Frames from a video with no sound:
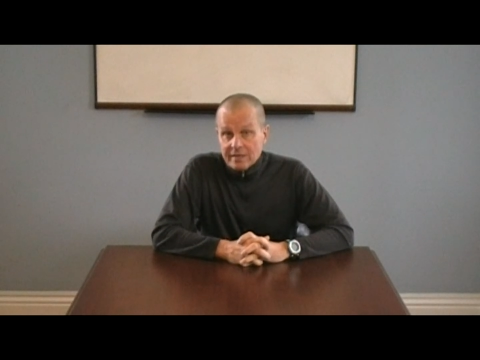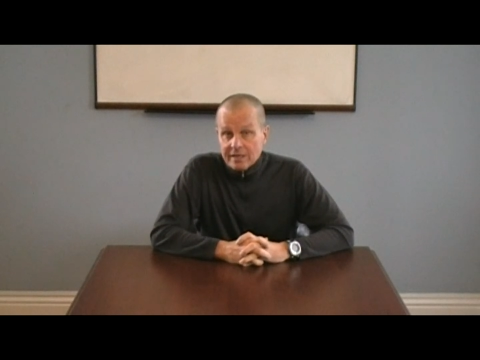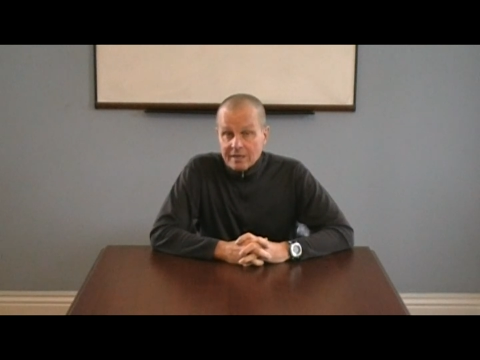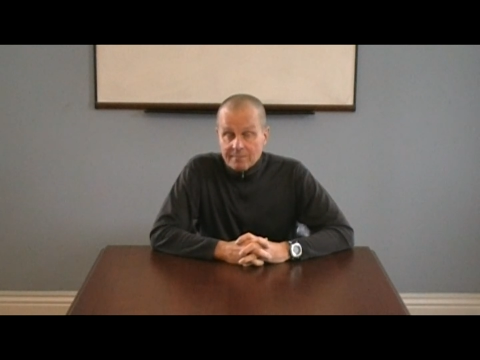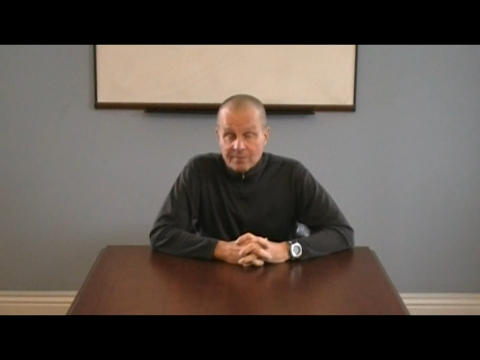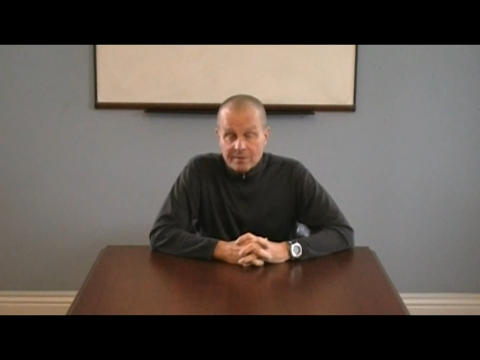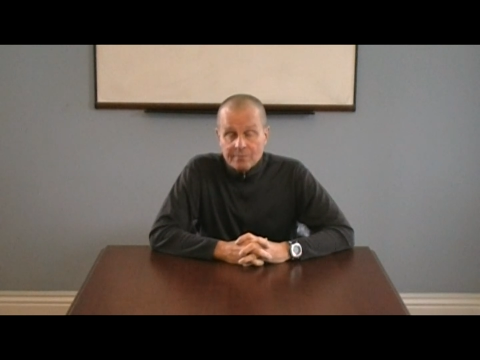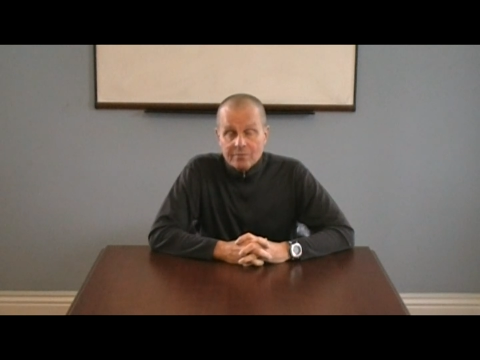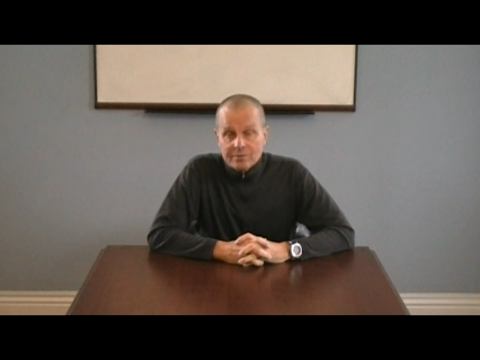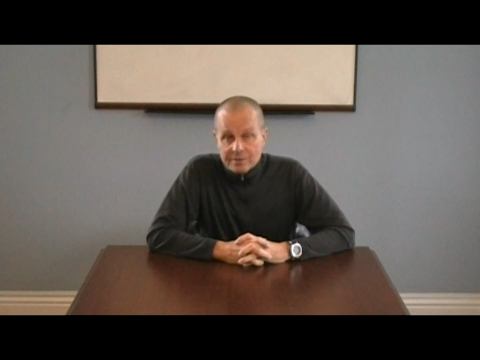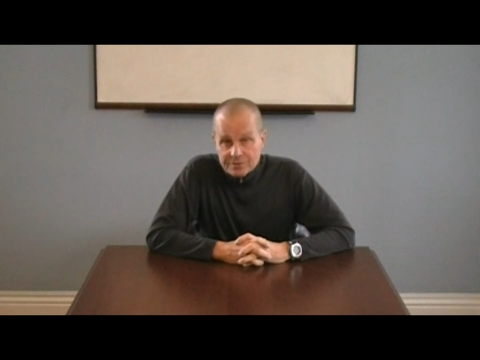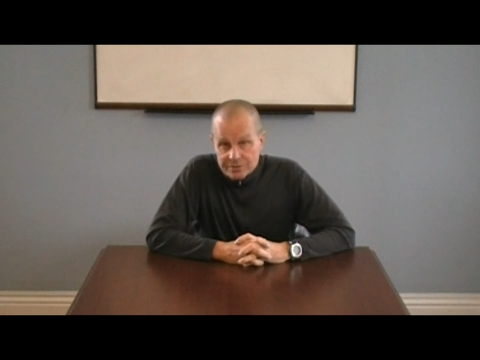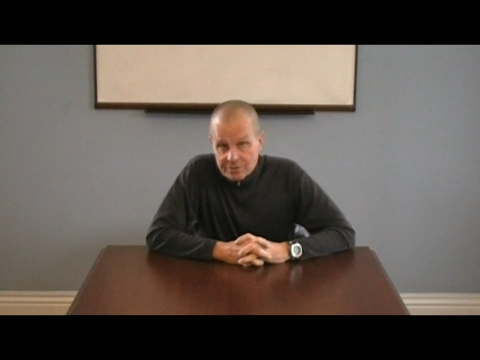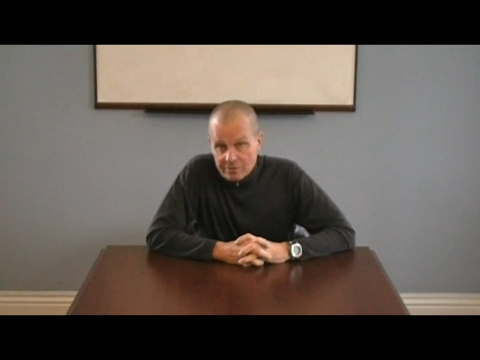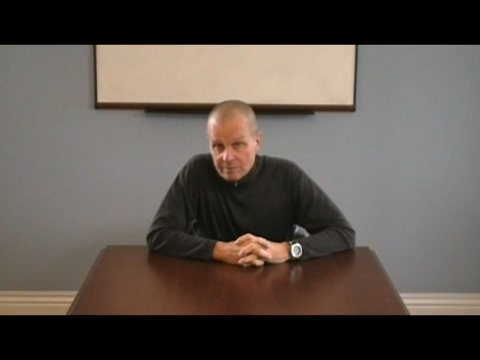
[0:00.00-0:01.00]
A lot of people
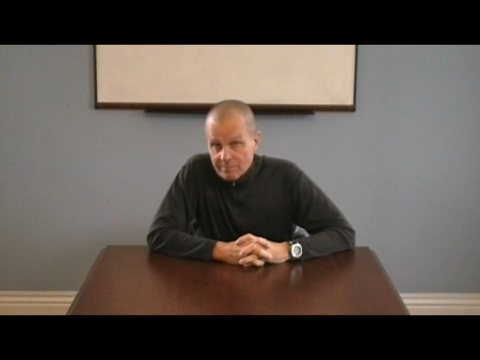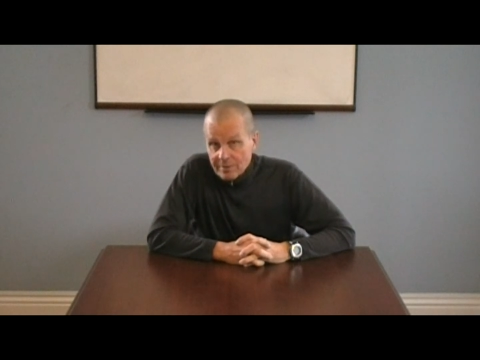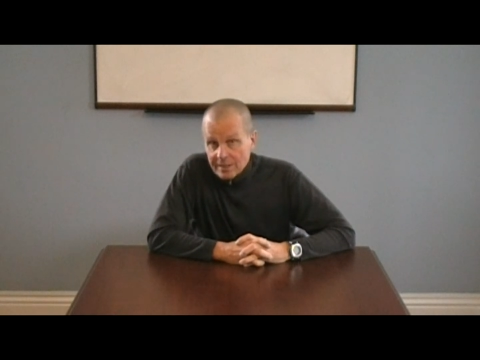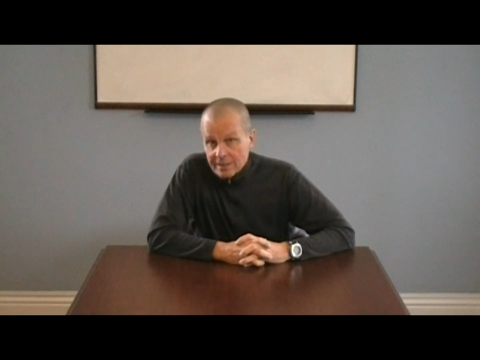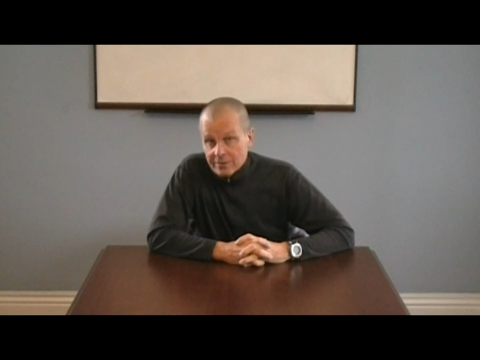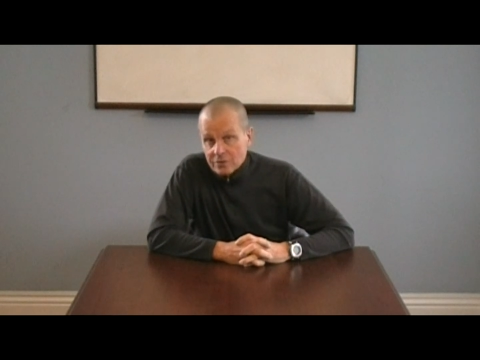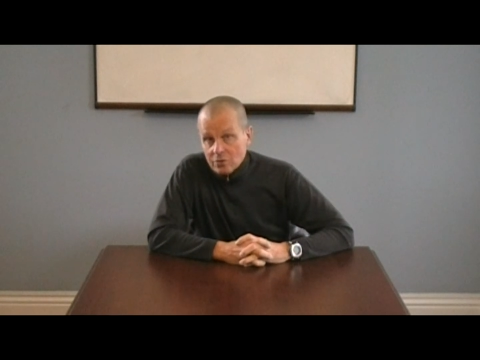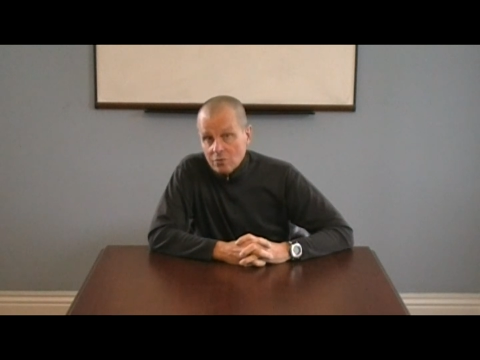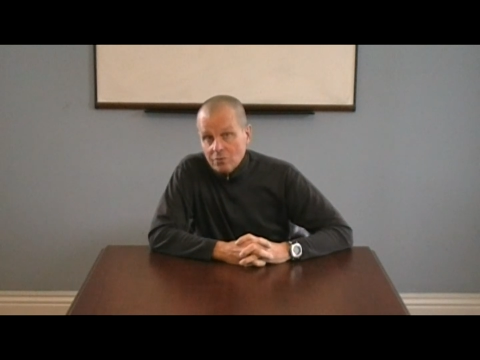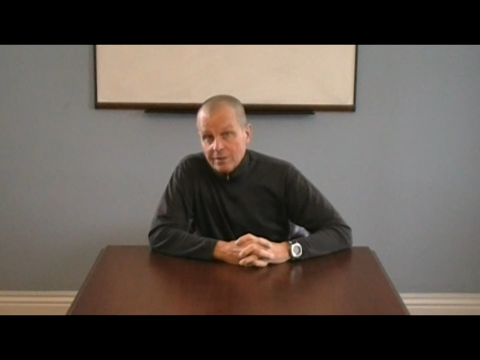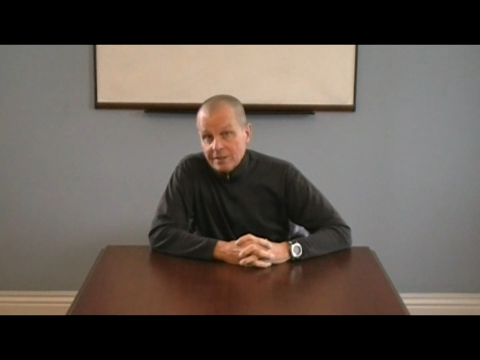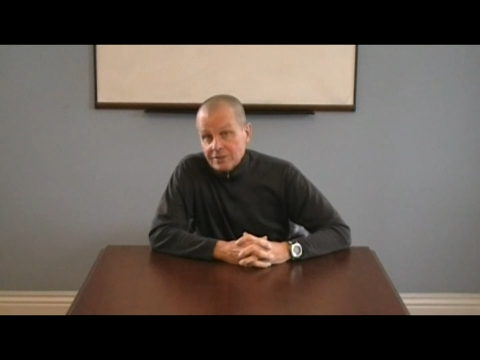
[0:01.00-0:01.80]
consider a bike a toy.